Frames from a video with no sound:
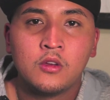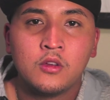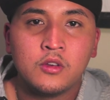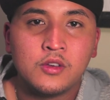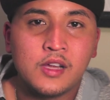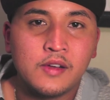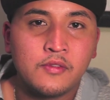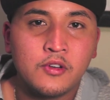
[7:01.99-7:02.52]
Now,
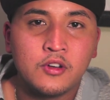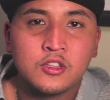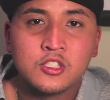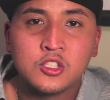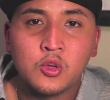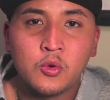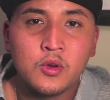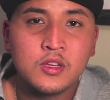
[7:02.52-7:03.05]
I've heard
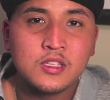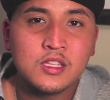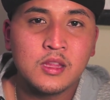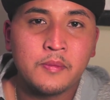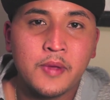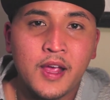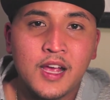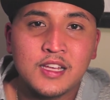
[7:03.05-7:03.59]
stories in the
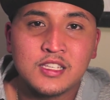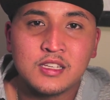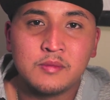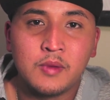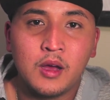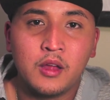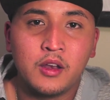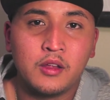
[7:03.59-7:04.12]
past
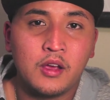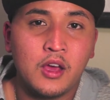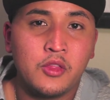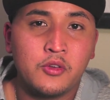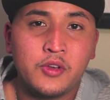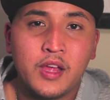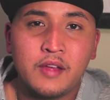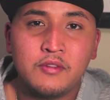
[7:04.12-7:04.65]
about other
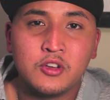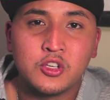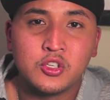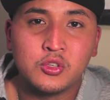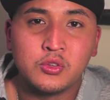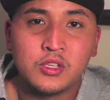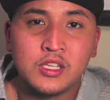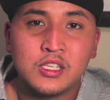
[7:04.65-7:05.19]
divers
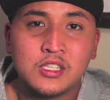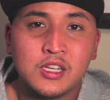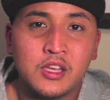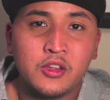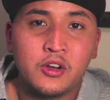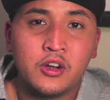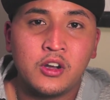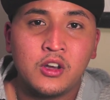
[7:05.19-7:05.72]
shooting each
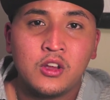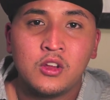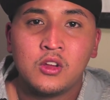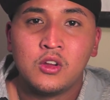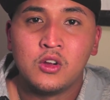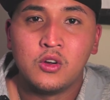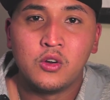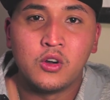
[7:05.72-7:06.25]
other
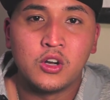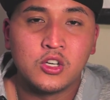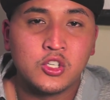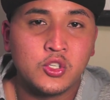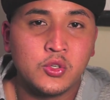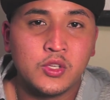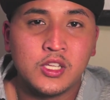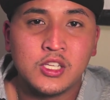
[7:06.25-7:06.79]
or
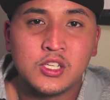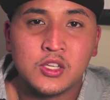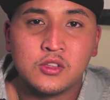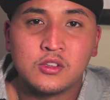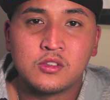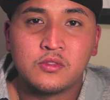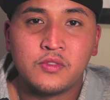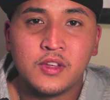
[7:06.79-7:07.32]
shooting each other's
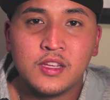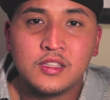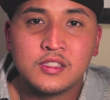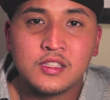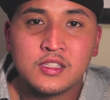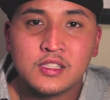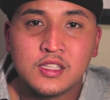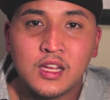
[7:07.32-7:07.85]
fins and
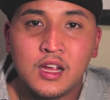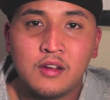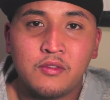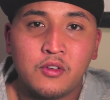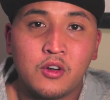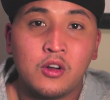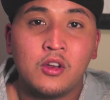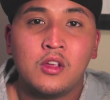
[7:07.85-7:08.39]
stuff,
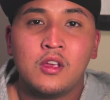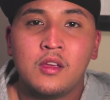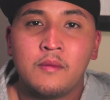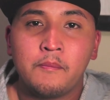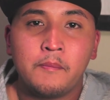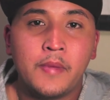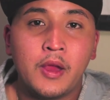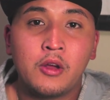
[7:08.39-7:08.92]
or
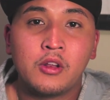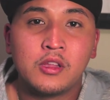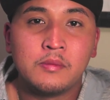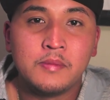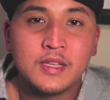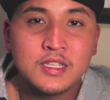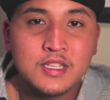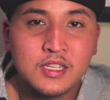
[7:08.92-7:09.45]
barely
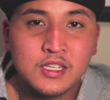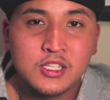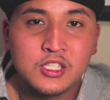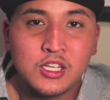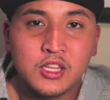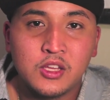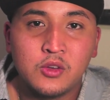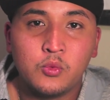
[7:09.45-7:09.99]
missing each
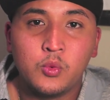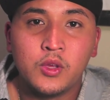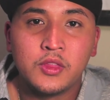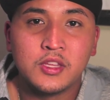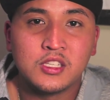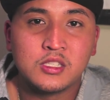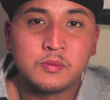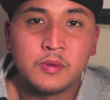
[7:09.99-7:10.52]
other with the
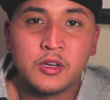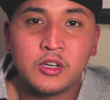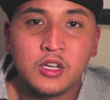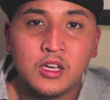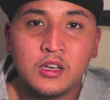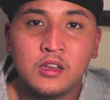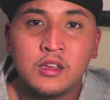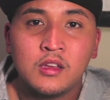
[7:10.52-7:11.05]
spear
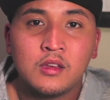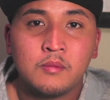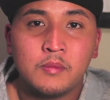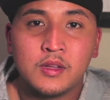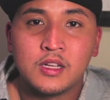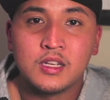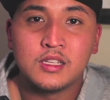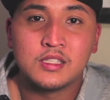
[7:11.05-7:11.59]
gun
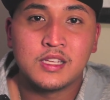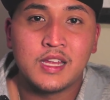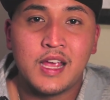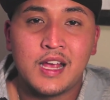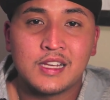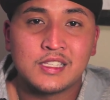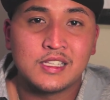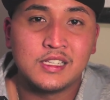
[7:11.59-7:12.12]
because they
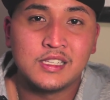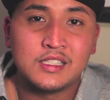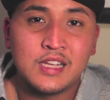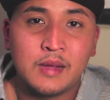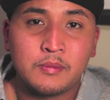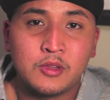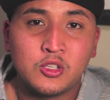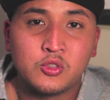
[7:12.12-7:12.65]
accidentally
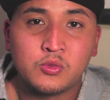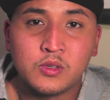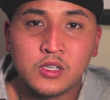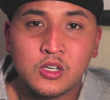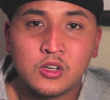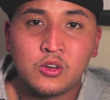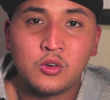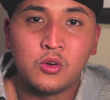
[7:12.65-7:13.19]
tapped the
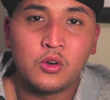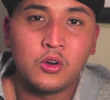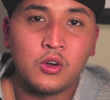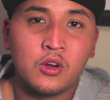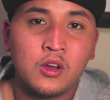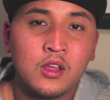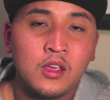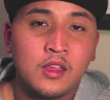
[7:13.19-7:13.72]
trigger or
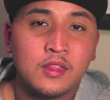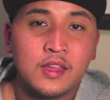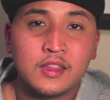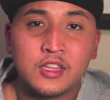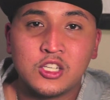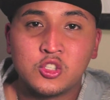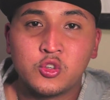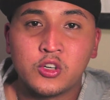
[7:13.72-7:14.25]
that the
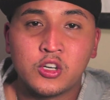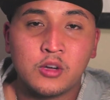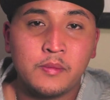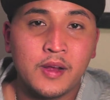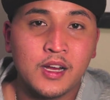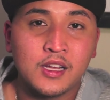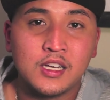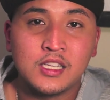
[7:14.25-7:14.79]
trigger
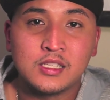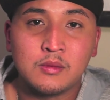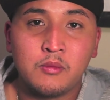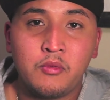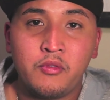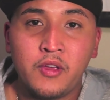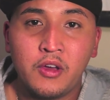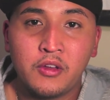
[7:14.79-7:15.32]
mechanism
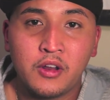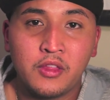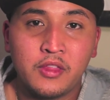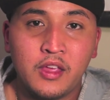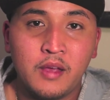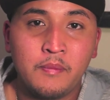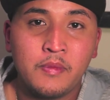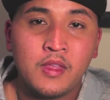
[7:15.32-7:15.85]
failed on them.